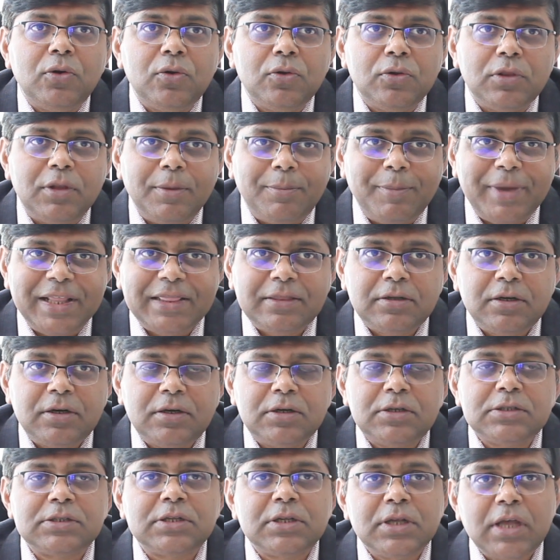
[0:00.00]
to the
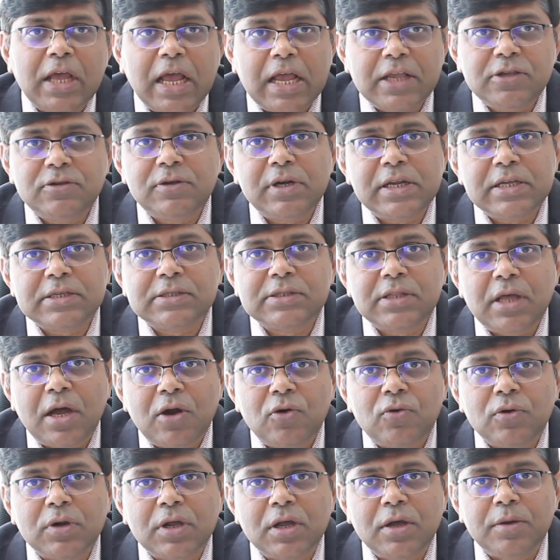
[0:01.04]
methods as well as the
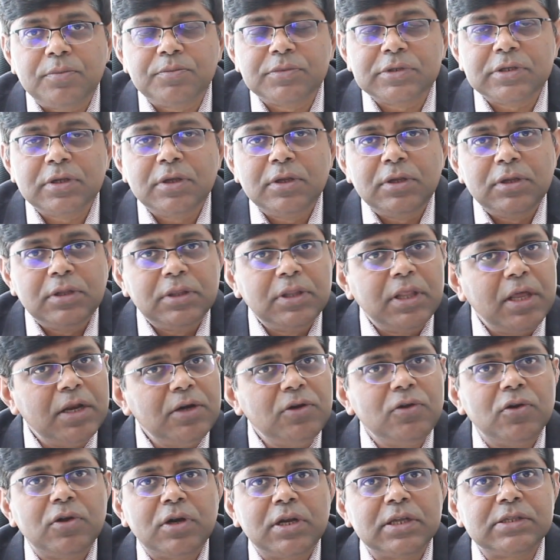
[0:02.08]
outcomes,
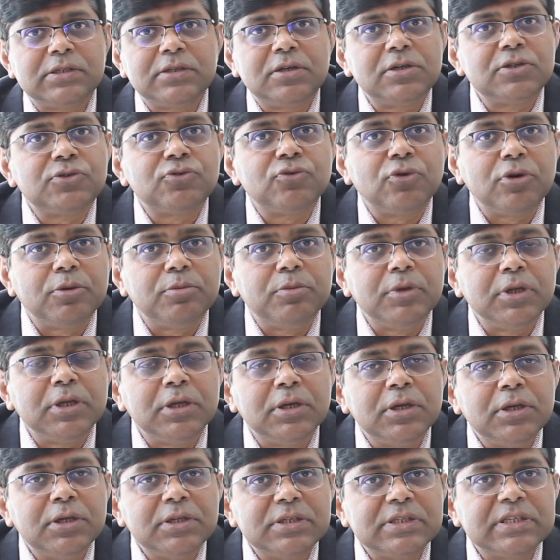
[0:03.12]
then your results would
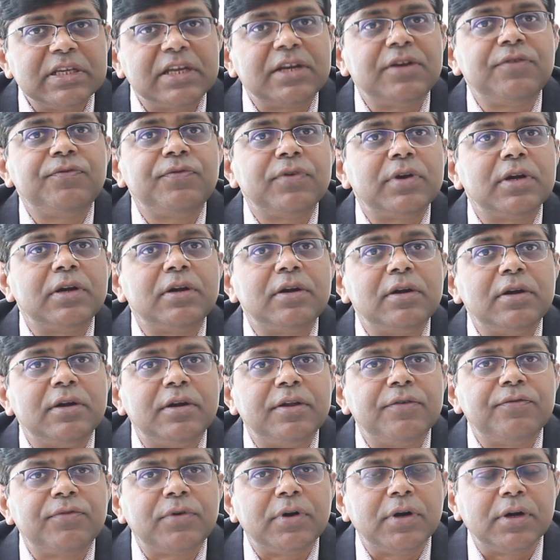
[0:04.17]
be significantly
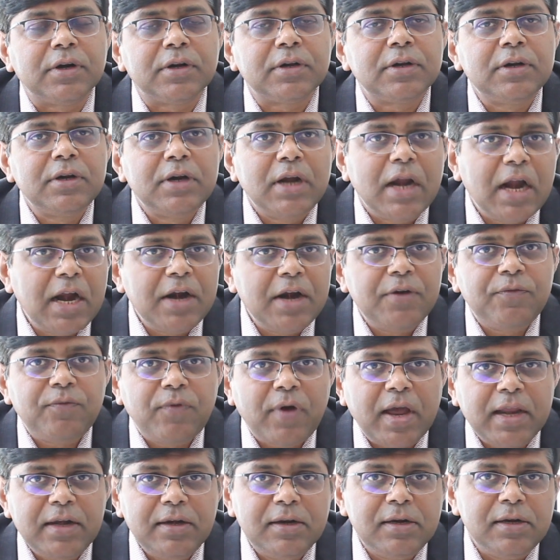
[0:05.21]
different. And
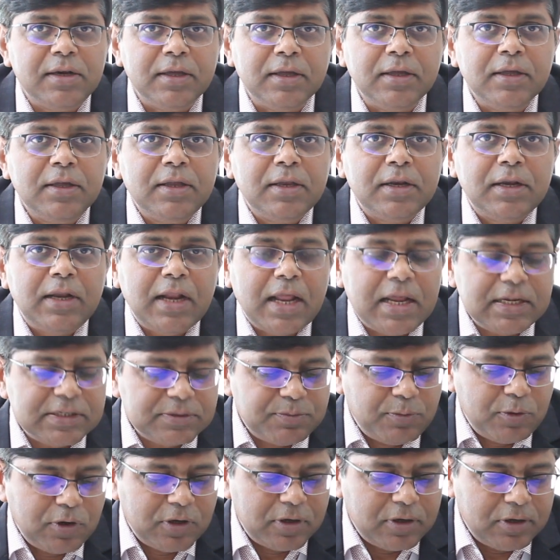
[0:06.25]
finally,
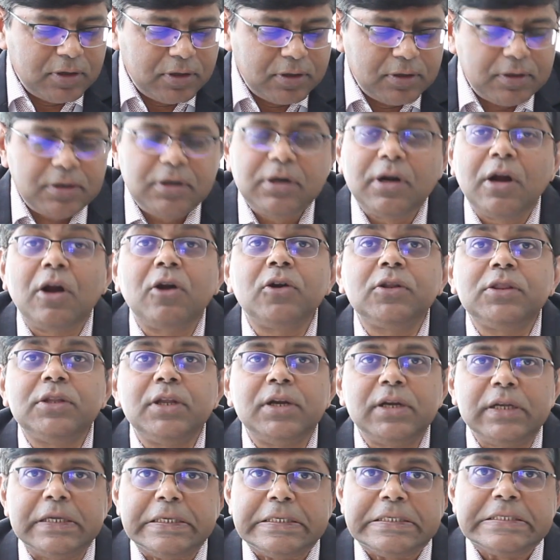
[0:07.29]
last but not the
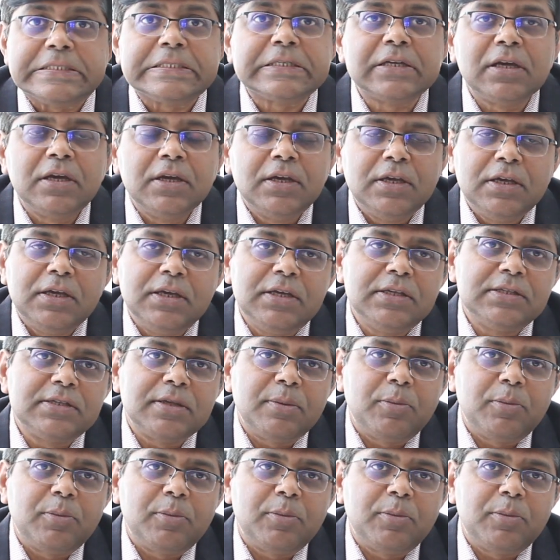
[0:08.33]
least, is